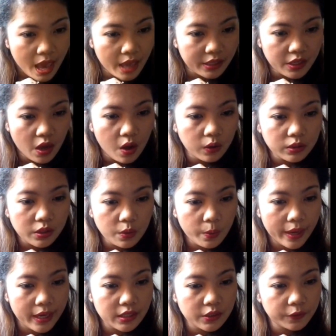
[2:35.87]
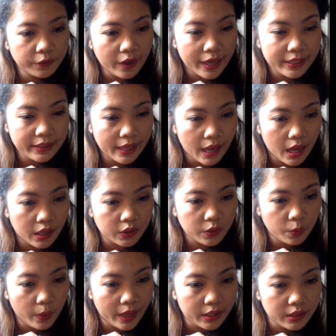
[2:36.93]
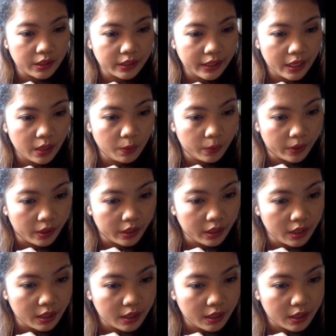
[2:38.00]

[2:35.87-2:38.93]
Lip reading: And the only way to find out whether they work